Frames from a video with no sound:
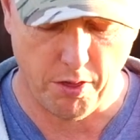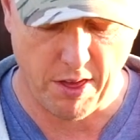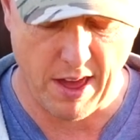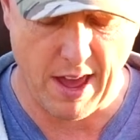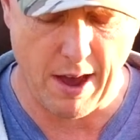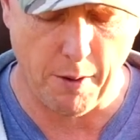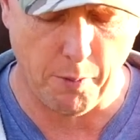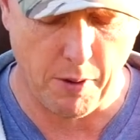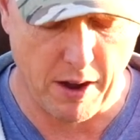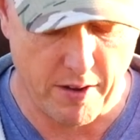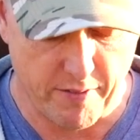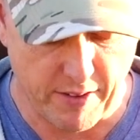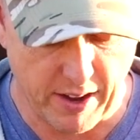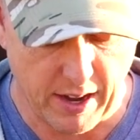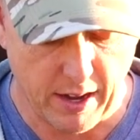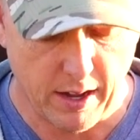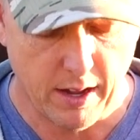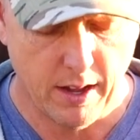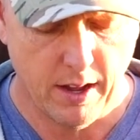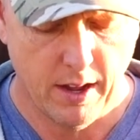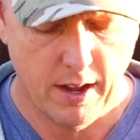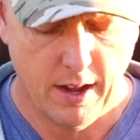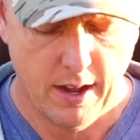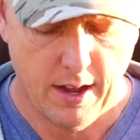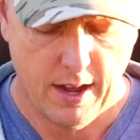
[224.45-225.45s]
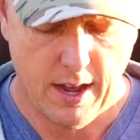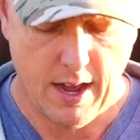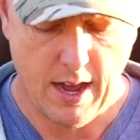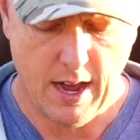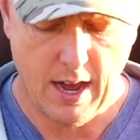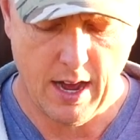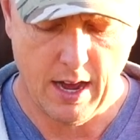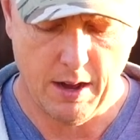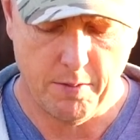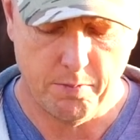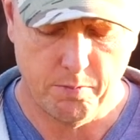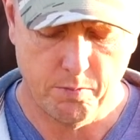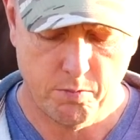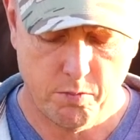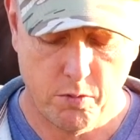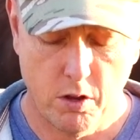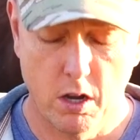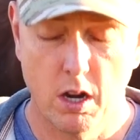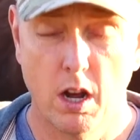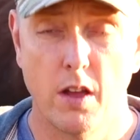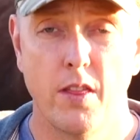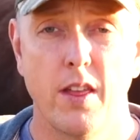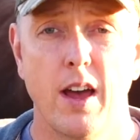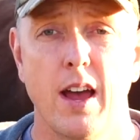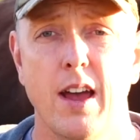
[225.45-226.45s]
However, you
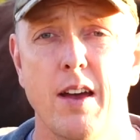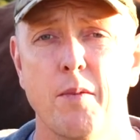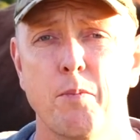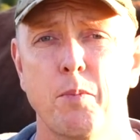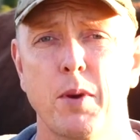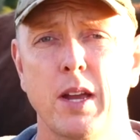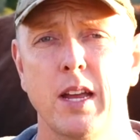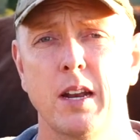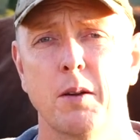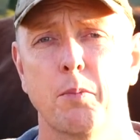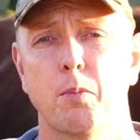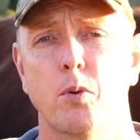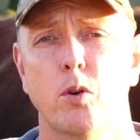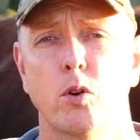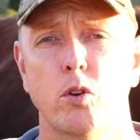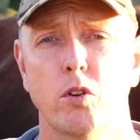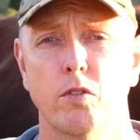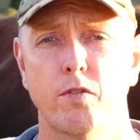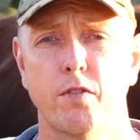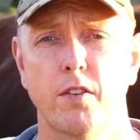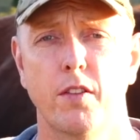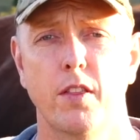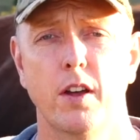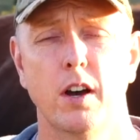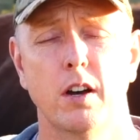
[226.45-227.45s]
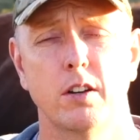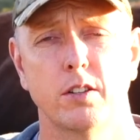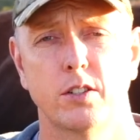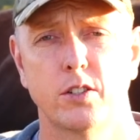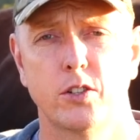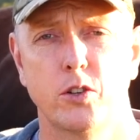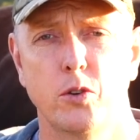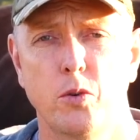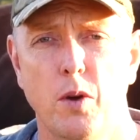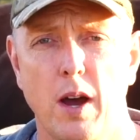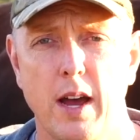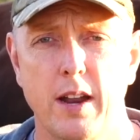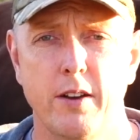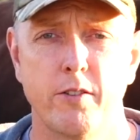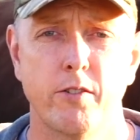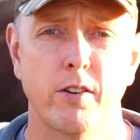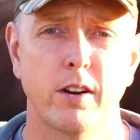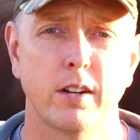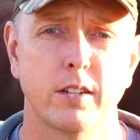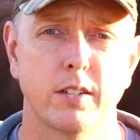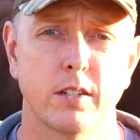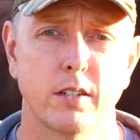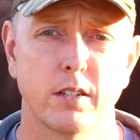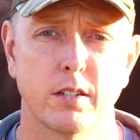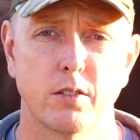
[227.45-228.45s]
know, they have been approved for those two
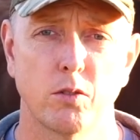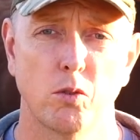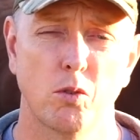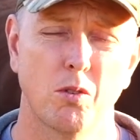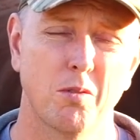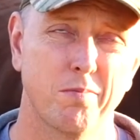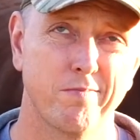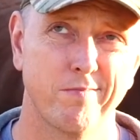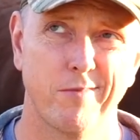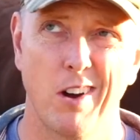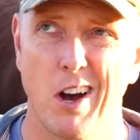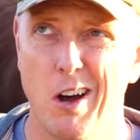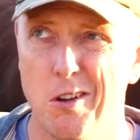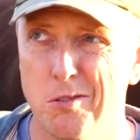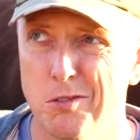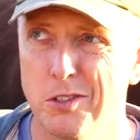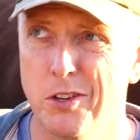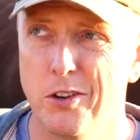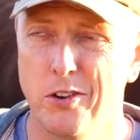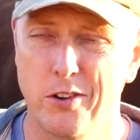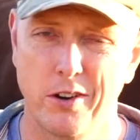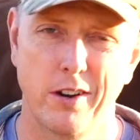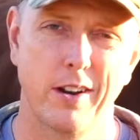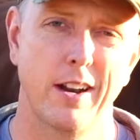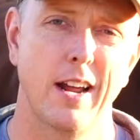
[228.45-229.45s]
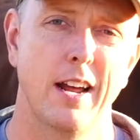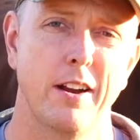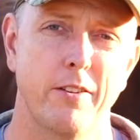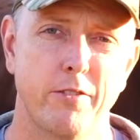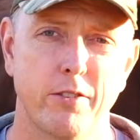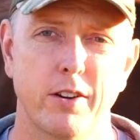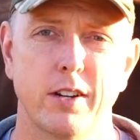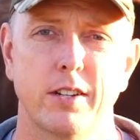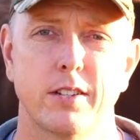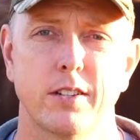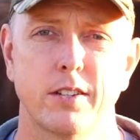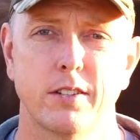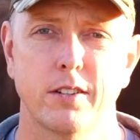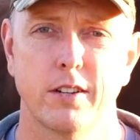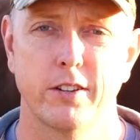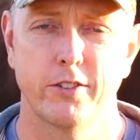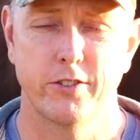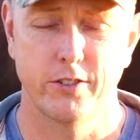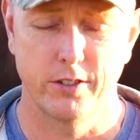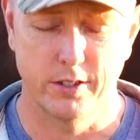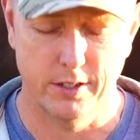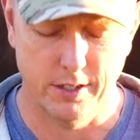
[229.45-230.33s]
addresses, or alternate addresses I should